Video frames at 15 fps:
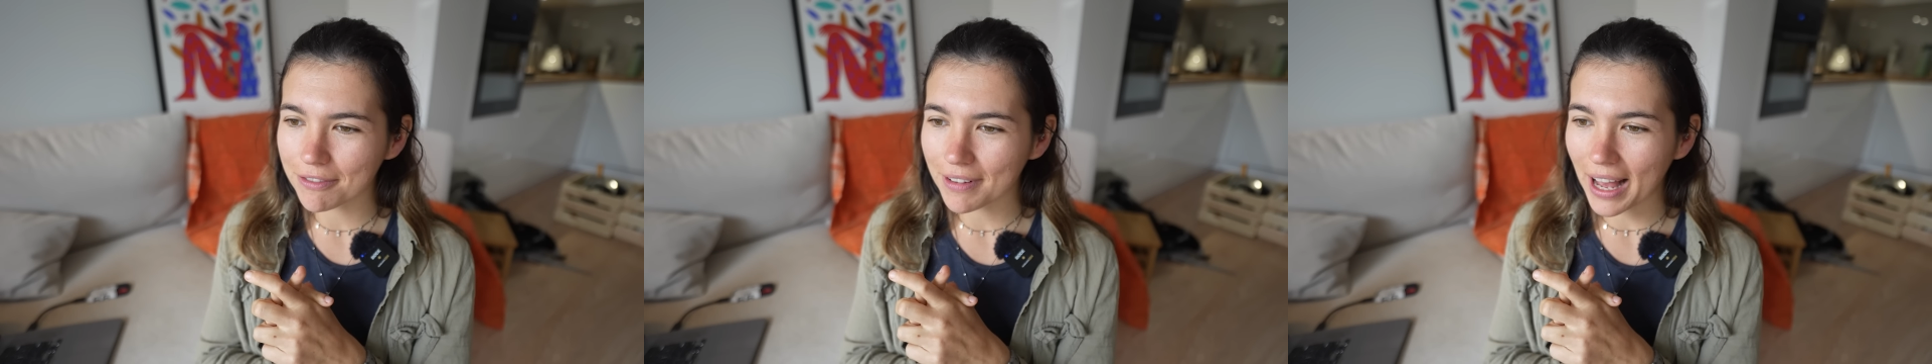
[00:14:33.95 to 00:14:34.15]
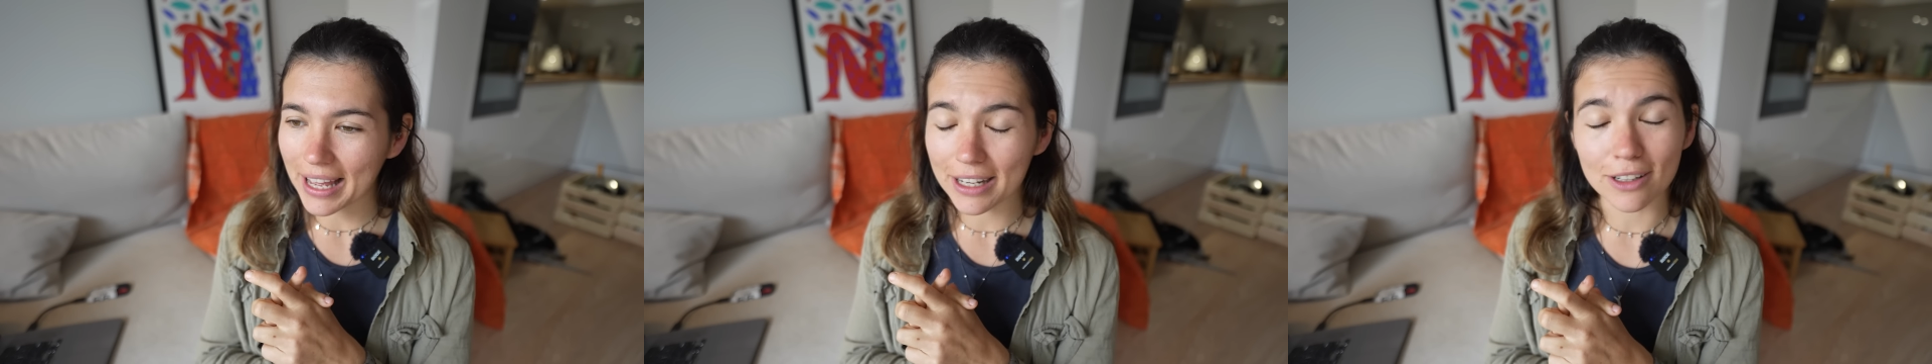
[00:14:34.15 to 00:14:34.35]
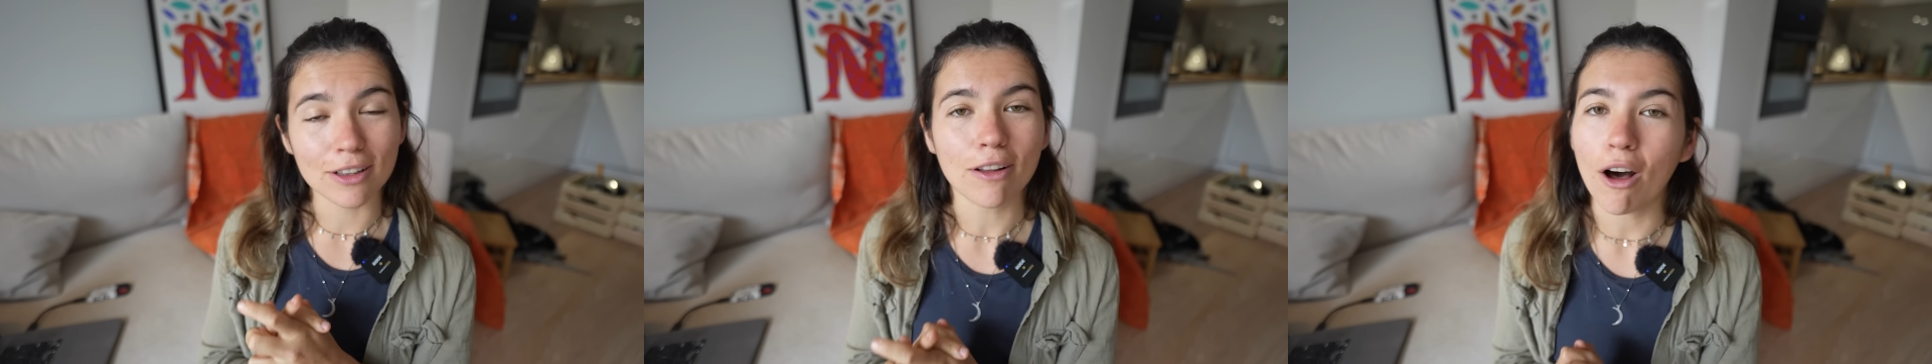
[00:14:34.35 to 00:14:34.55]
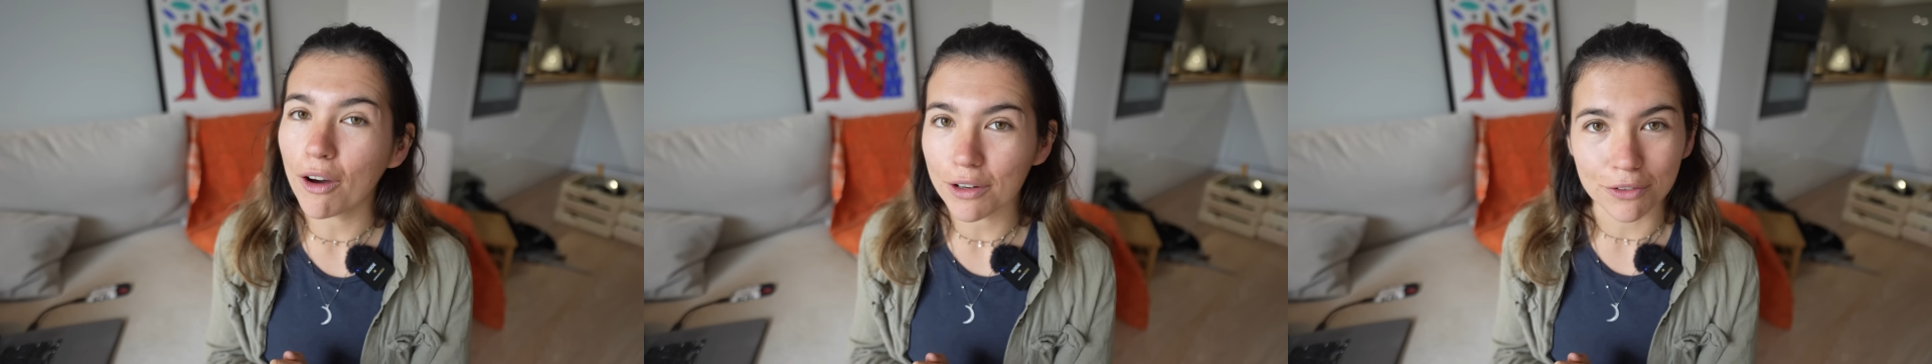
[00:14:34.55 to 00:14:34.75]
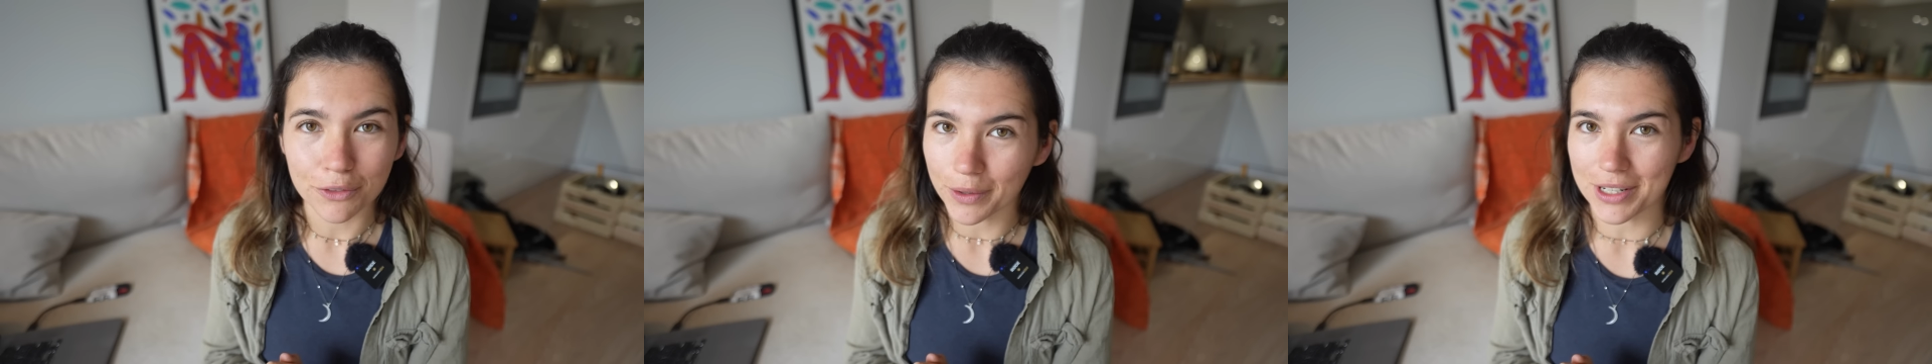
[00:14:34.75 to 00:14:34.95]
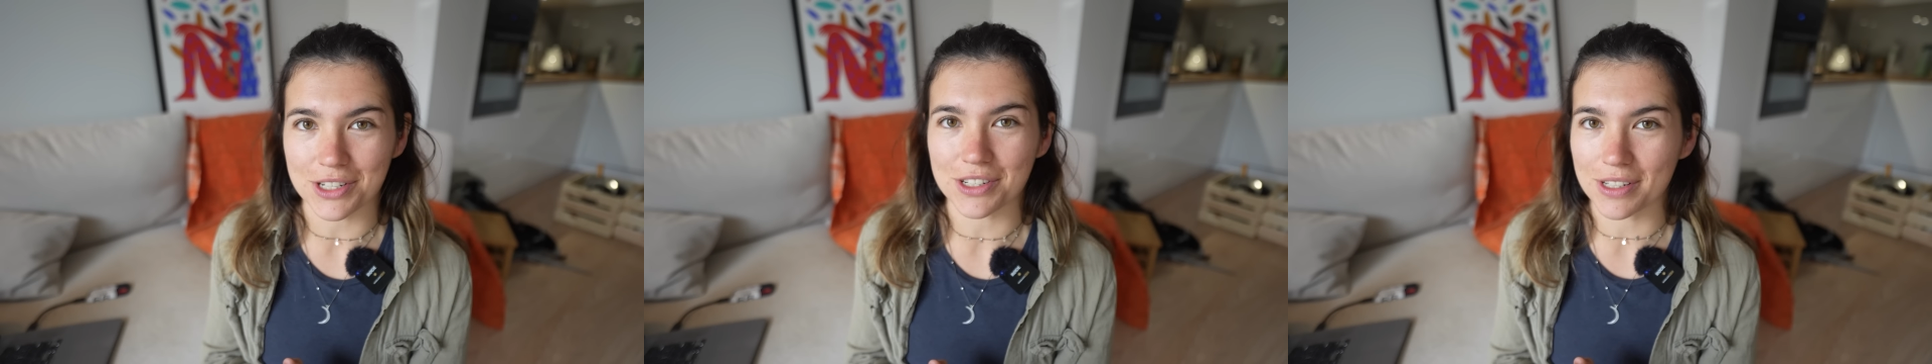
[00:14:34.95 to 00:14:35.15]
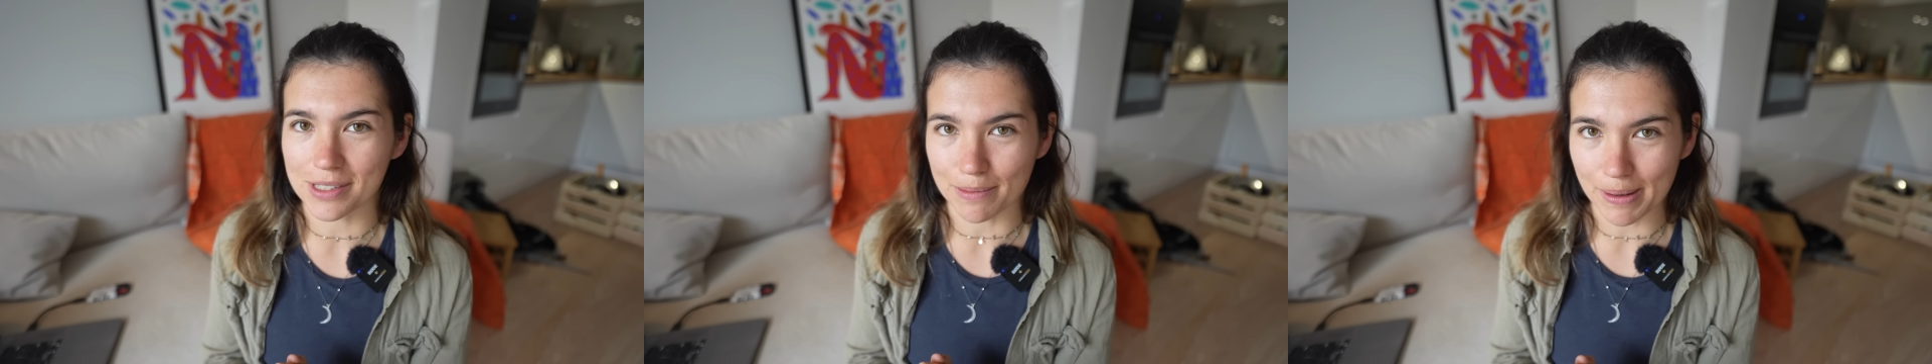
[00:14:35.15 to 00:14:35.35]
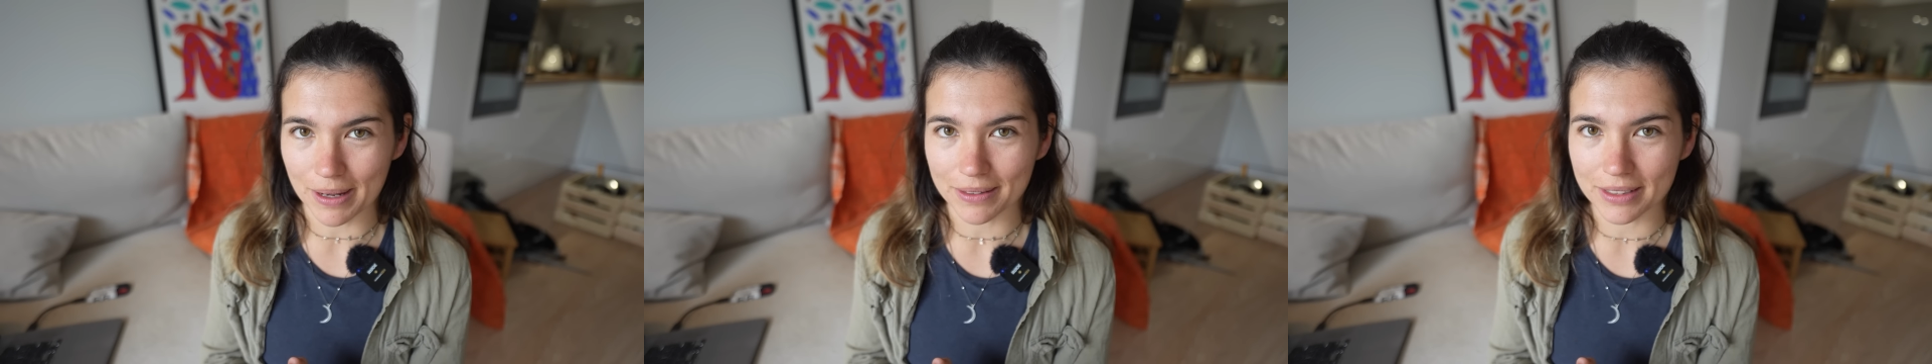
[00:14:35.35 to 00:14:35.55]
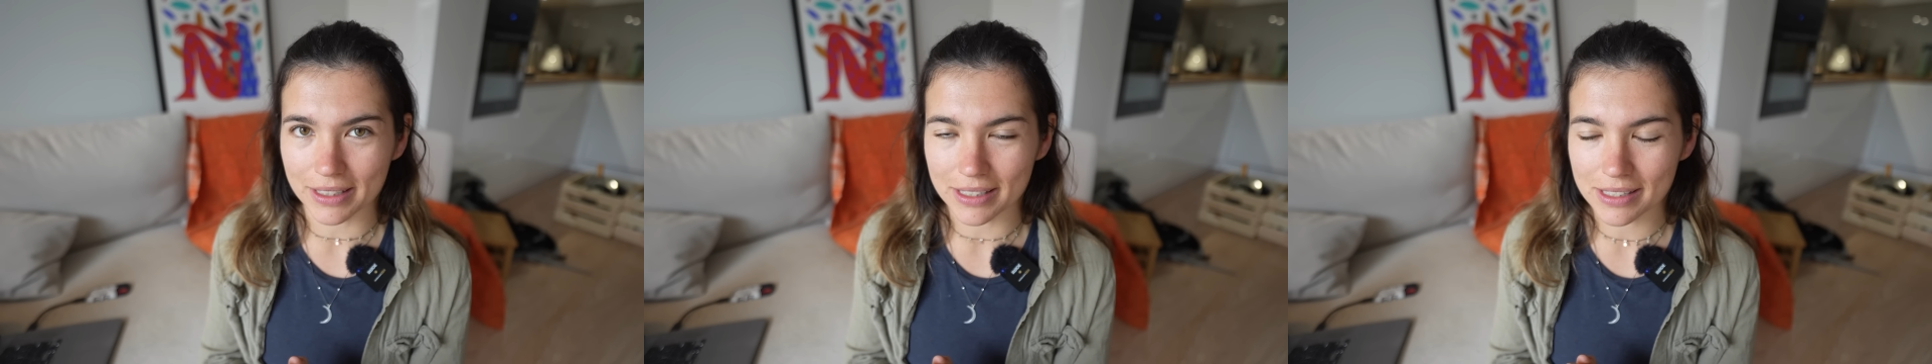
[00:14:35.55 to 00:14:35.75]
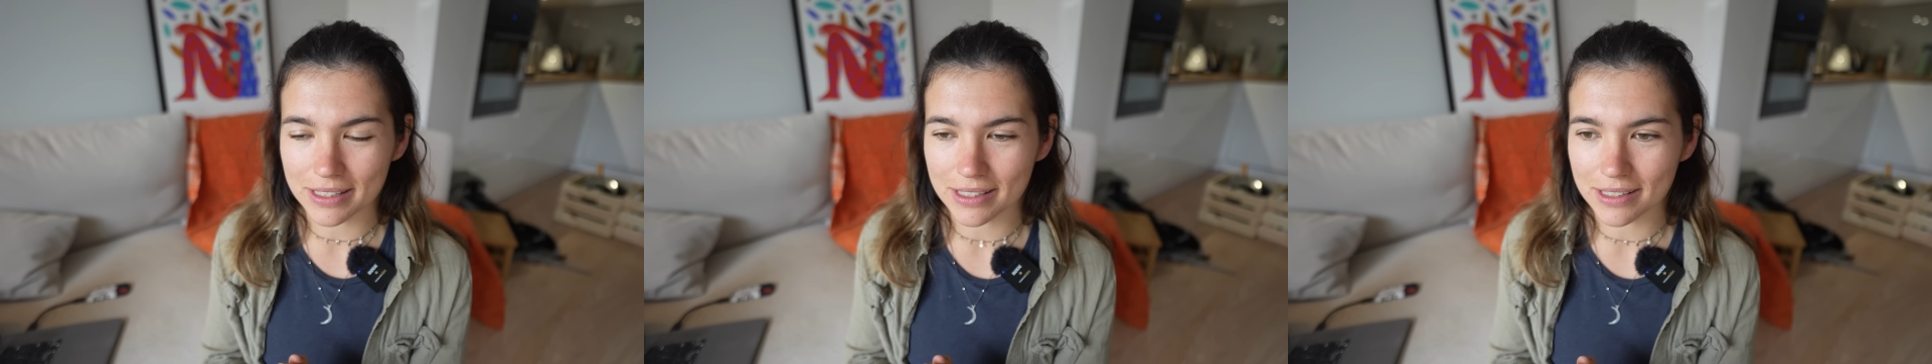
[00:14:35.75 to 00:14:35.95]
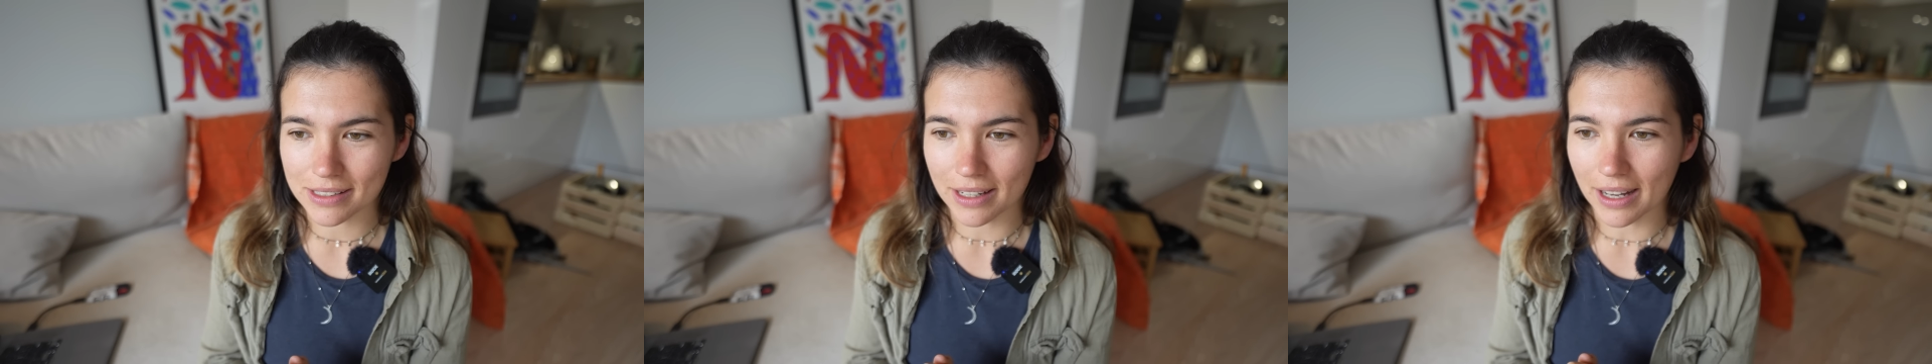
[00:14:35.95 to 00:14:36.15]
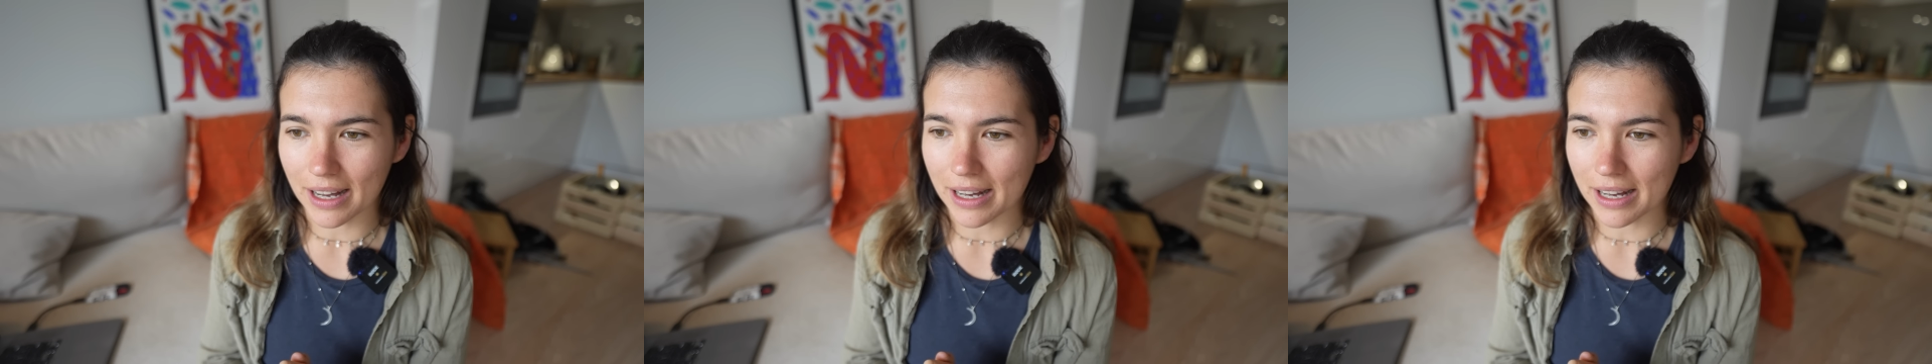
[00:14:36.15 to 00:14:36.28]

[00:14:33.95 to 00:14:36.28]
had a lot of questions about this